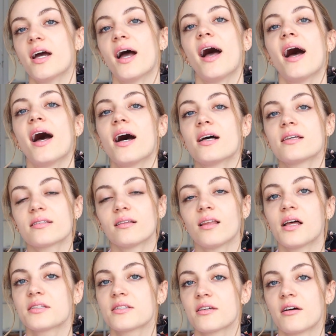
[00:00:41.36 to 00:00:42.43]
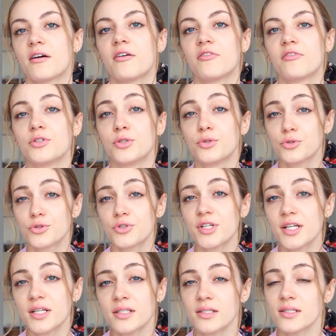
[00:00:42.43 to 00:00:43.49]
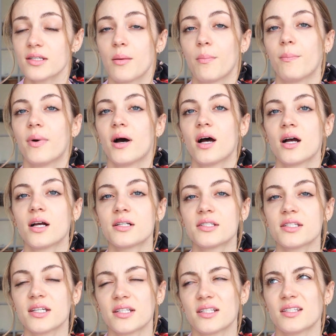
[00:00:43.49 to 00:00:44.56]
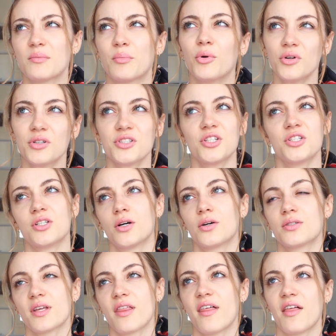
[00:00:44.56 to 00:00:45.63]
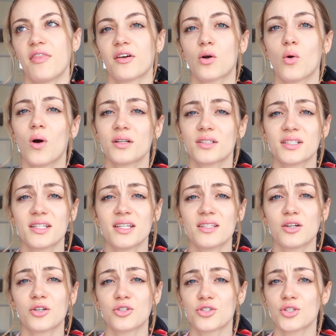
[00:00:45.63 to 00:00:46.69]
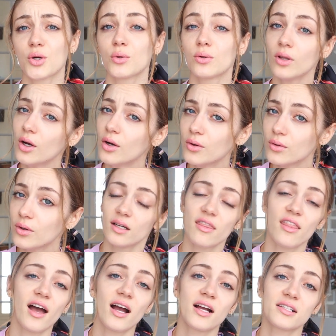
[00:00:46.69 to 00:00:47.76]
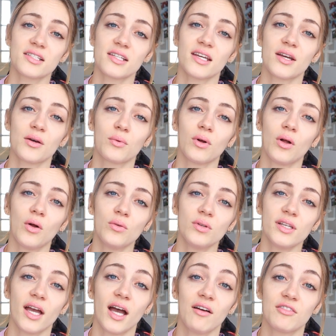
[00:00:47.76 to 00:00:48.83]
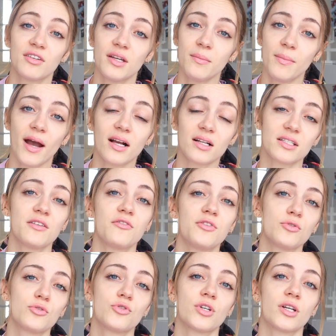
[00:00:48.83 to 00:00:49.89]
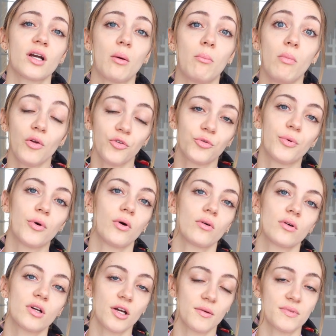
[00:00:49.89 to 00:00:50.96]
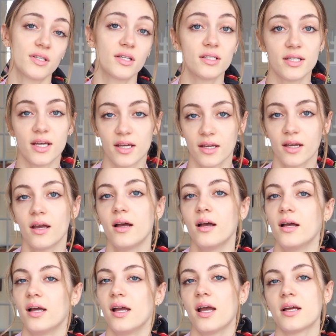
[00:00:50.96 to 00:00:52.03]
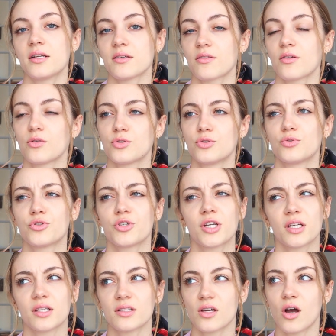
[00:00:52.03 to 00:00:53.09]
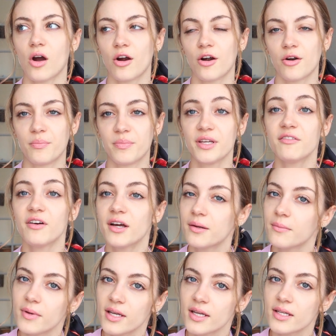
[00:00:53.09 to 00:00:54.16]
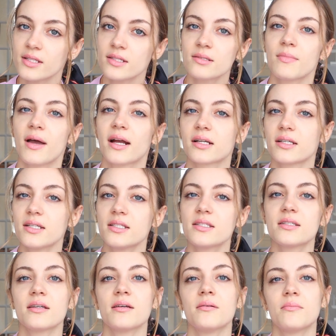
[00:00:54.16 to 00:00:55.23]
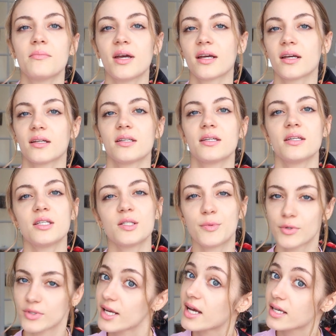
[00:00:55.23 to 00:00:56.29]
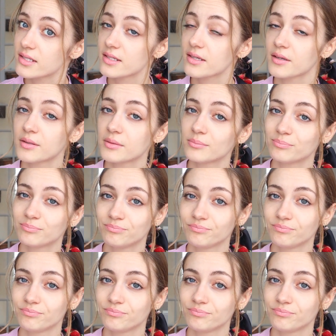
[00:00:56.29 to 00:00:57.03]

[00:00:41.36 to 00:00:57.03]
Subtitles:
has lots of nutrients, but it's important to note that the quantities are so low that it will only have an impact if you drink multiple cups a day. And those nutrients are B vitamins, magnesium, manganese, potassium.